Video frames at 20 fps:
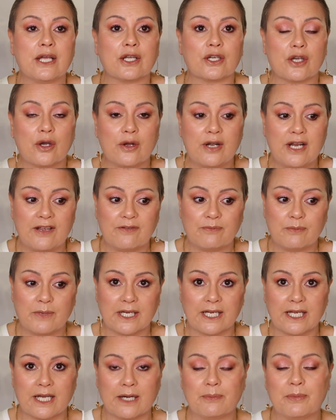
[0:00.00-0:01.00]
Go and have my
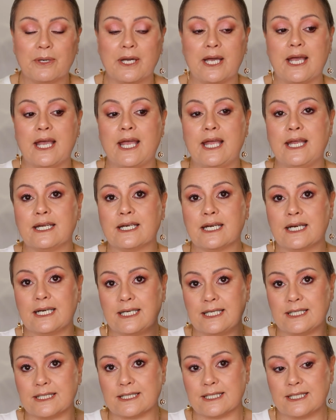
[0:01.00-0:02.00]
cuppa and
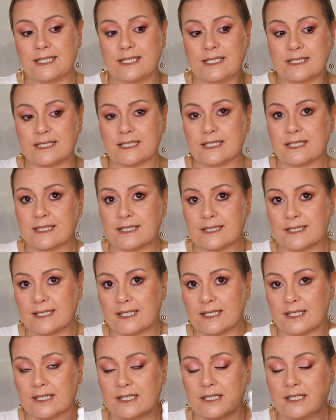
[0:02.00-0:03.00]
let it
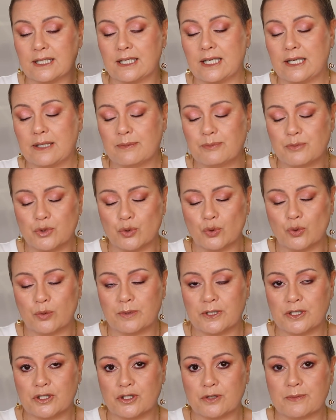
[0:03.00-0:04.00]
sink in, absorb
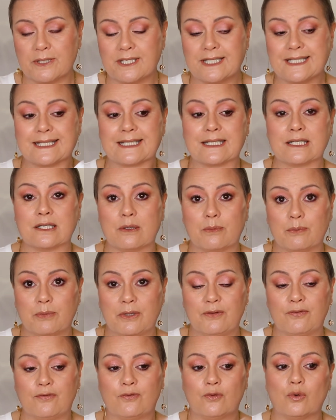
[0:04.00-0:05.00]
into my skin
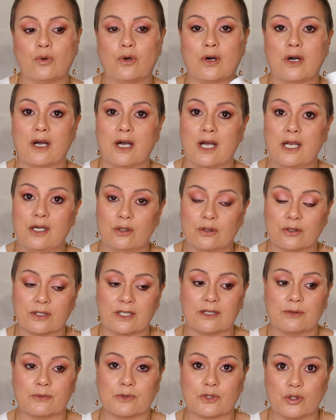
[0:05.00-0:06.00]
before I look
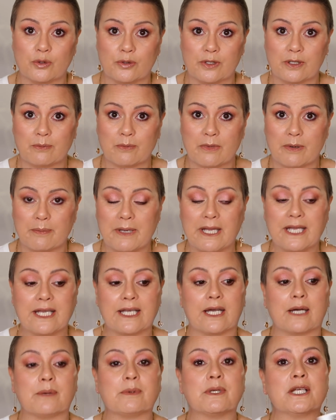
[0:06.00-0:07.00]
at doing my
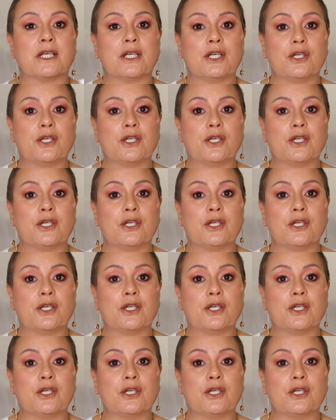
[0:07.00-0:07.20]
makeup.